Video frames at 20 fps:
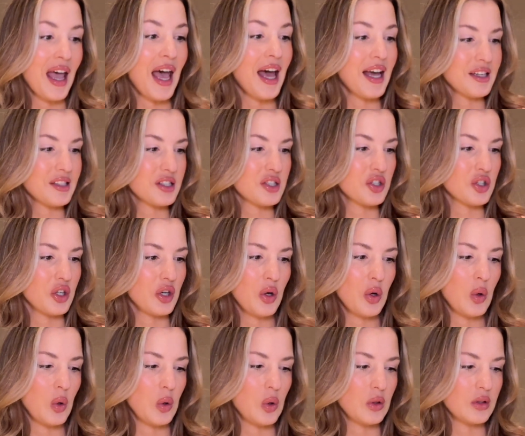Extra
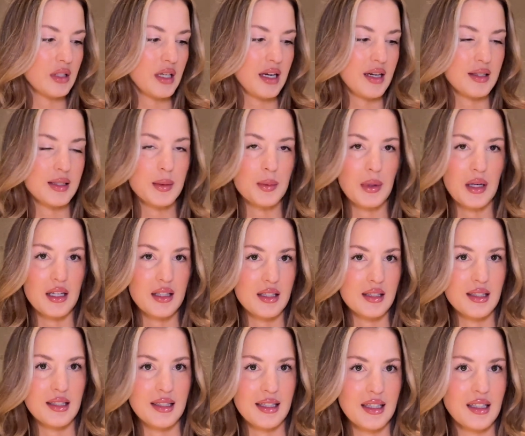Hold Hairspray. This
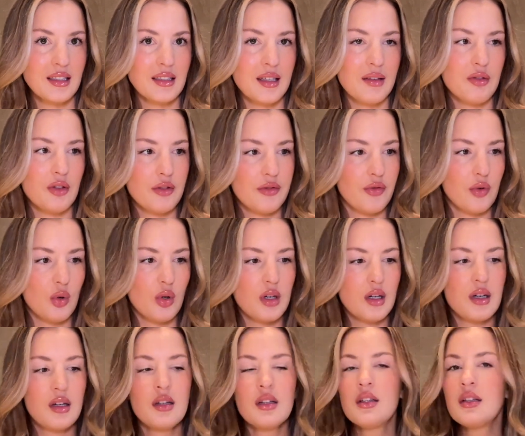is like a level
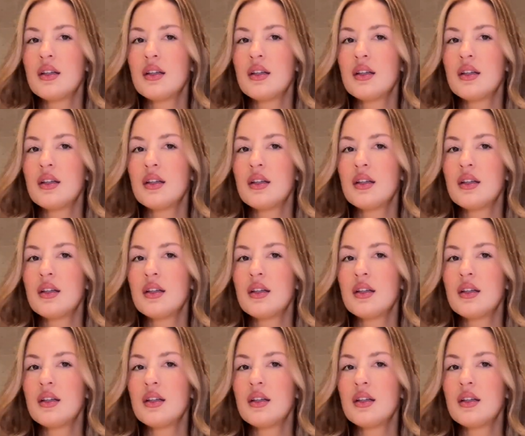4.